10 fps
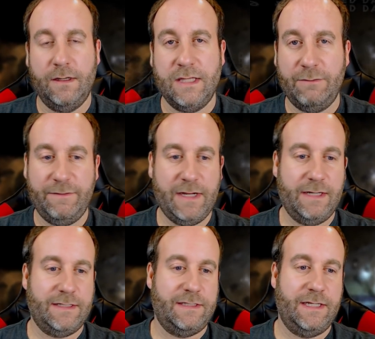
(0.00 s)
Then we've
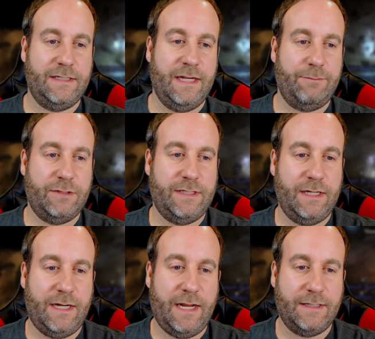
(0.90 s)
got 68%
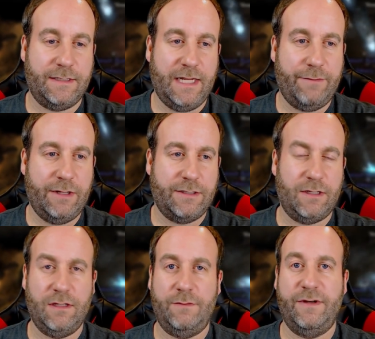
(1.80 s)
enhanced damage, a
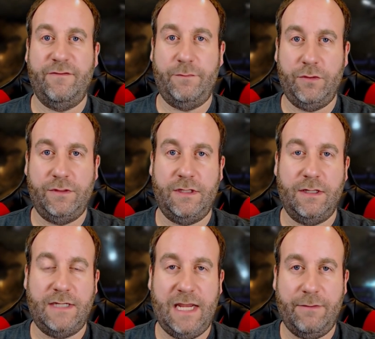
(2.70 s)
little bit of boost to the
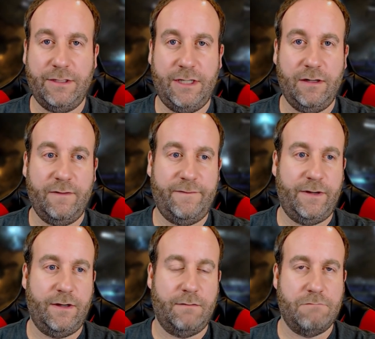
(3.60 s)
damage here for
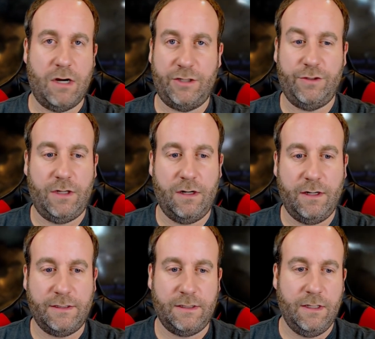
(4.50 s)
your martial artist.